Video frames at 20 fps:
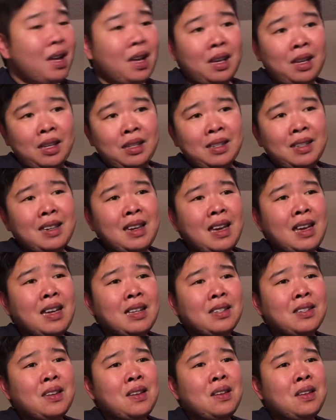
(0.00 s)
I
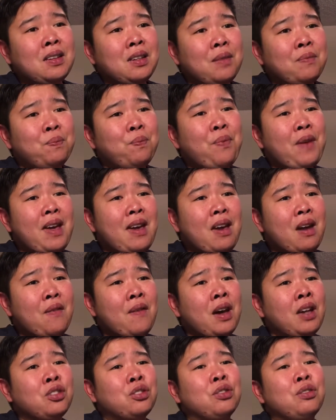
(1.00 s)
guess you didn't be
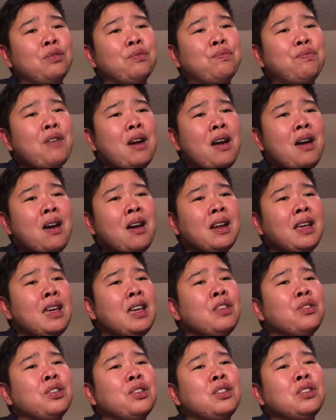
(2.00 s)
what you brought
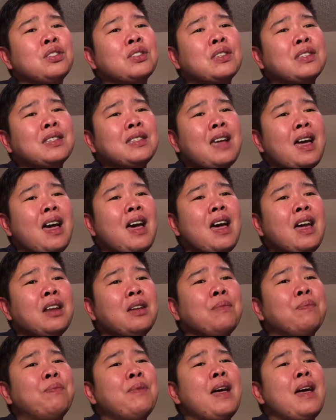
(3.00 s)
in the sun
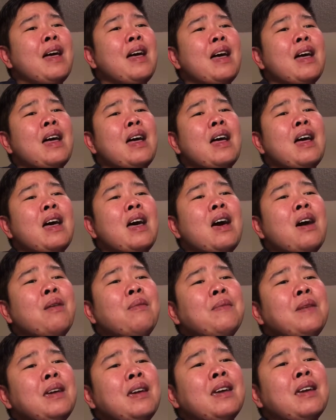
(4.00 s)

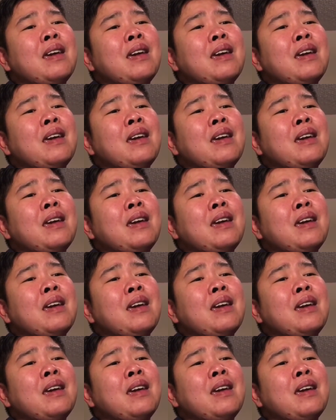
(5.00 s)
about me.